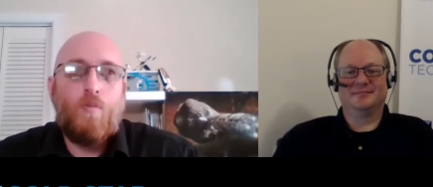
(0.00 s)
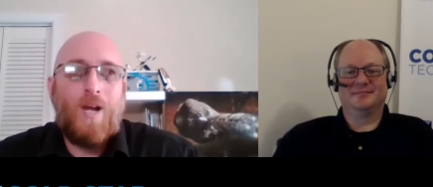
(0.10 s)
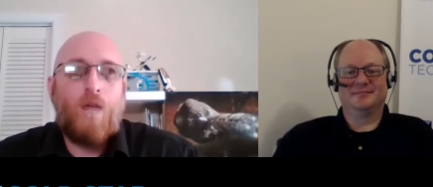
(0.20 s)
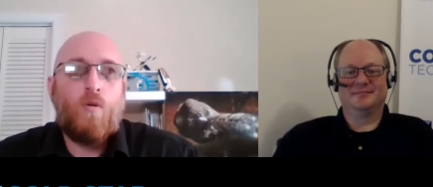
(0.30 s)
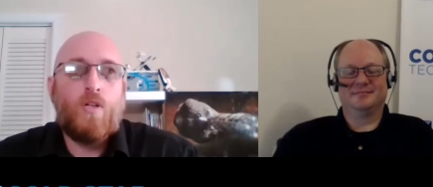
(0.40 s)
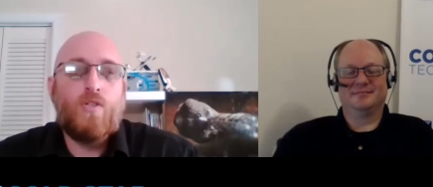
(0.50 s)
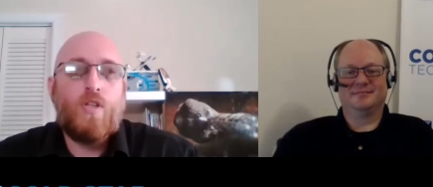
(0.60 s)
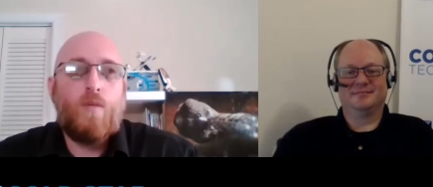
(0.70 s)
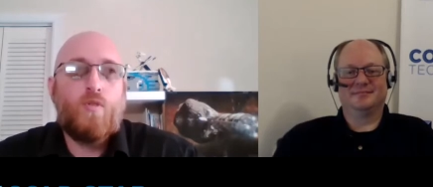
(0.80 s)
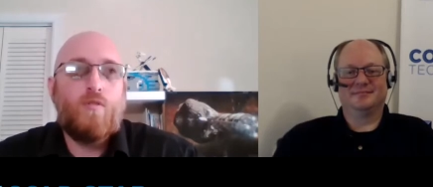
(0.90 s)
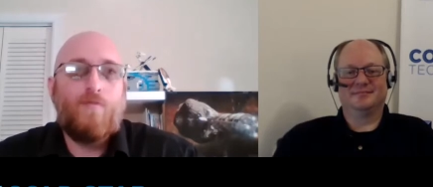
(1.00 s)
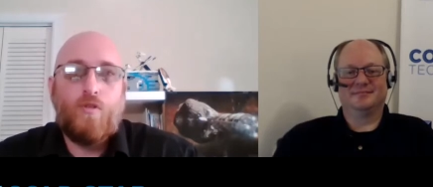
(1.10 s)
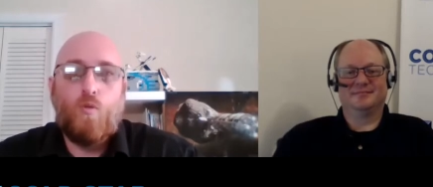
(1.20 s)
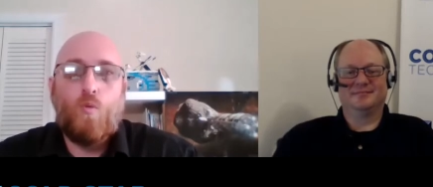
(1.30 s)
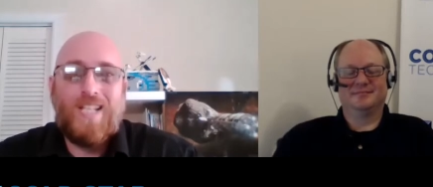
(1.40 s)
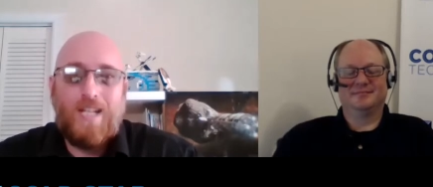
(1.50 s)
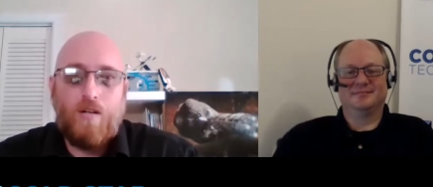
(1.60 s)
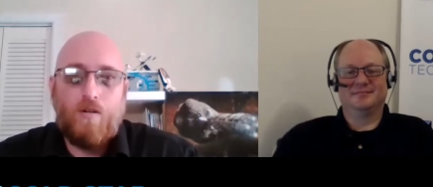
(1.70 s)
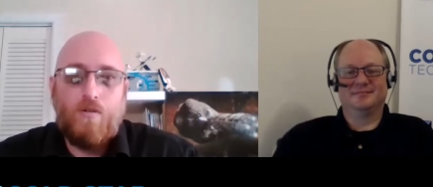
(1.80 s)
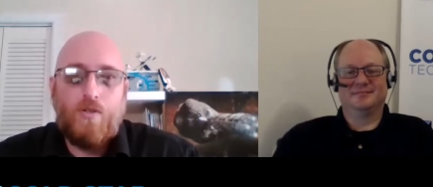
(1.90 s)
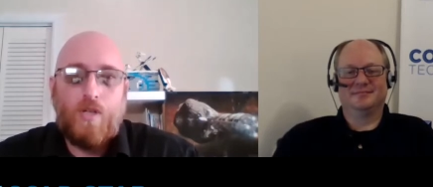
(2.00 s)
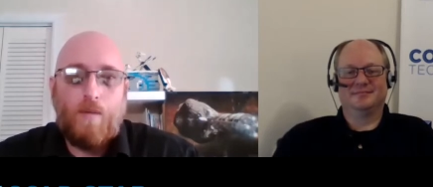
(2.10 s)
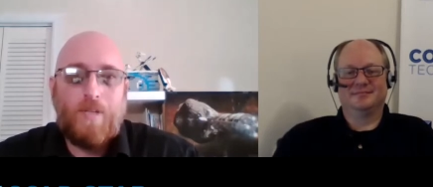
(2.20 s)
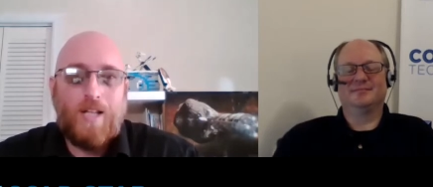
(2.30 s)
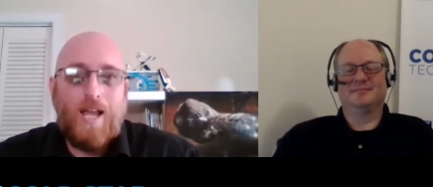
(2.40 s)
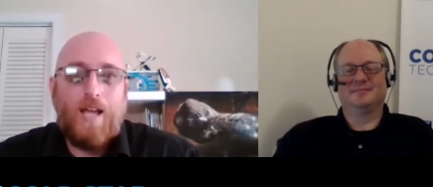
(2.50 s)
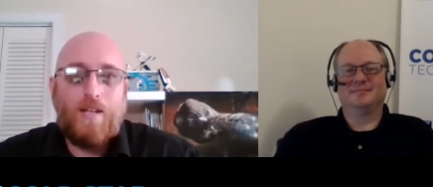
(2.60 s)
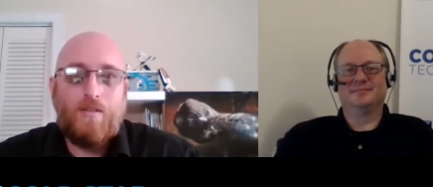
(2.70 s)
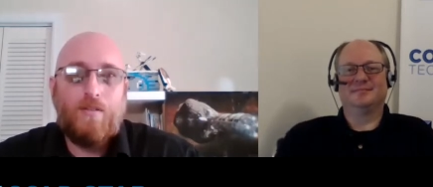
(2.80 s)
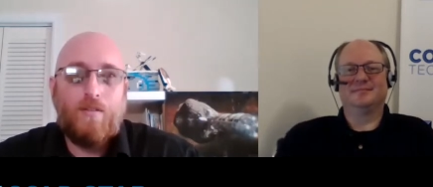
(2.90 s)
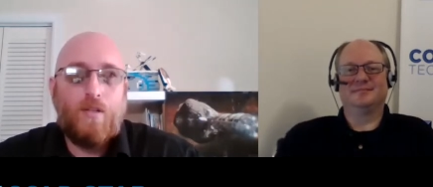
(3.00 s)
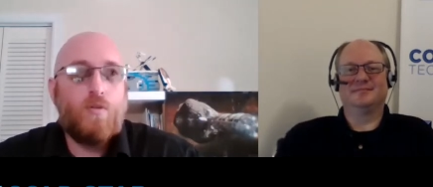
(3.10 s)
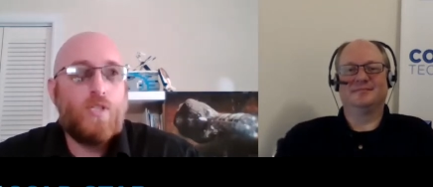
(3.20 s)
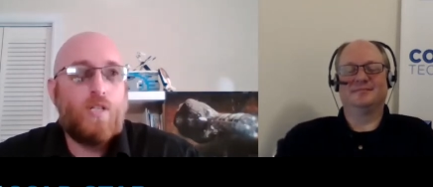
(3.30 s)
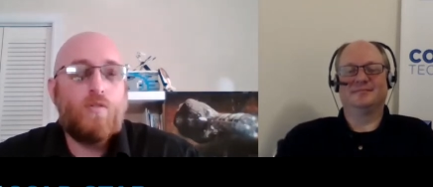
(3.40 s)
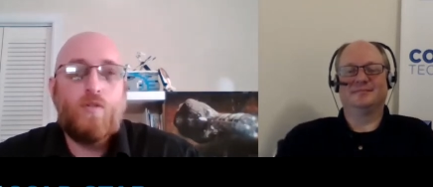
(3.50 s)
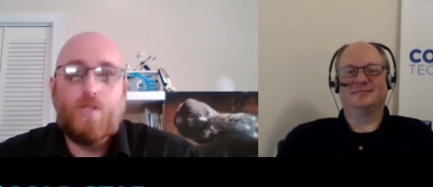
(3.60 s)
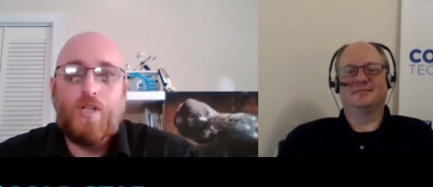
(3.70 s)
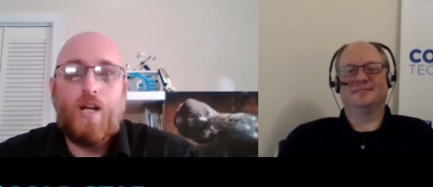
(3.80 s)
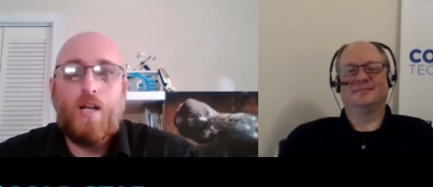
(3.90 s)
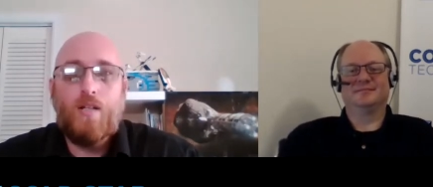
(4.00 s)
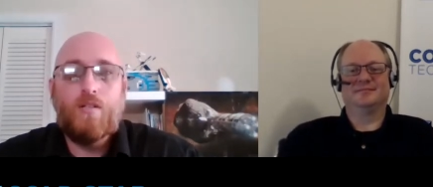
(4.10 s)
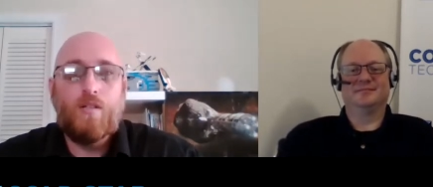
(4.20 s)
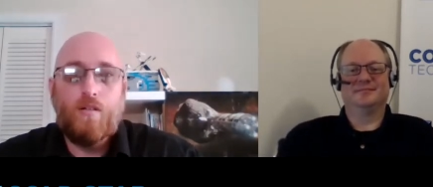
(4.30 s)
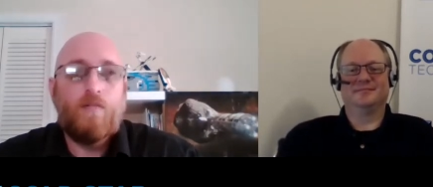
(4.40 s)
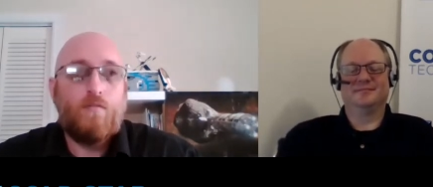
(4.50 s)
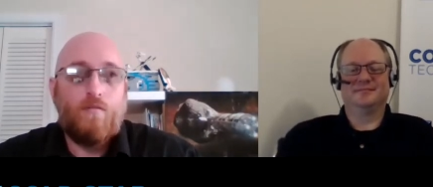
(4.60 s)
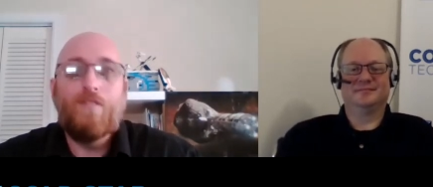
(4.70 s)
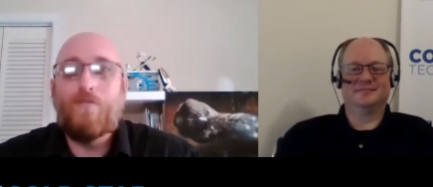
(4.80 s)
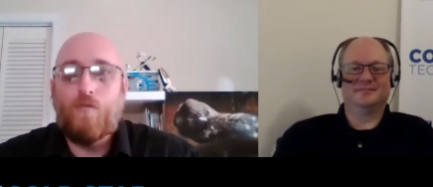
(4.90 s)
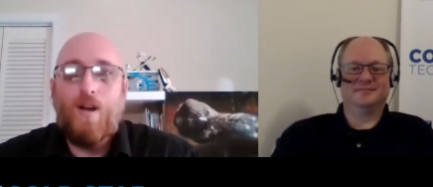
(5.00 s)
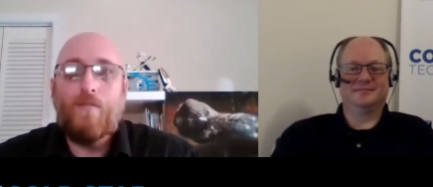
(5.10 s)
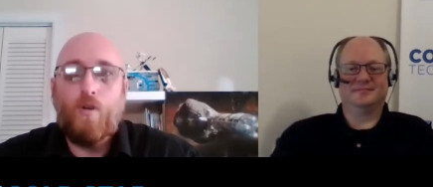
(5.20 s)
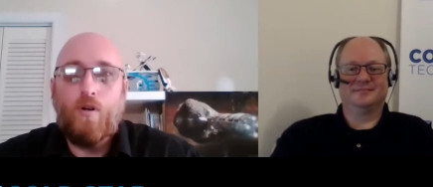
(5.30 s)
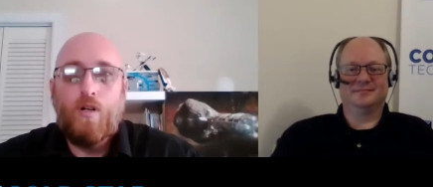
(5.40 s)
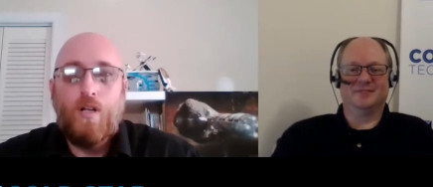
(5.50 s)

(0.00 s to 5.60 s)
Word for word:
Speaker 1: power consumption for 20 years. I mean, it had those things are designed to live forever.